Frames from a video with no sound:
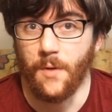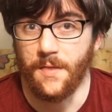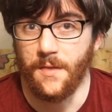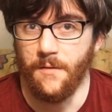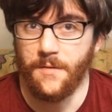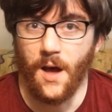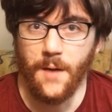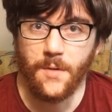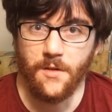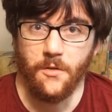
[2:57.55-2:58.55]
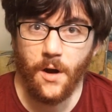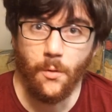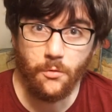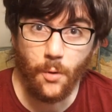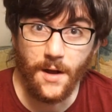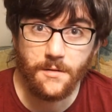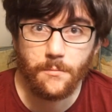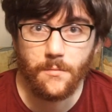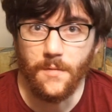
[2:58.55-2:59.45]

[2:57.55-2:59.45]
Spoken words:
at the time because her hair was wet,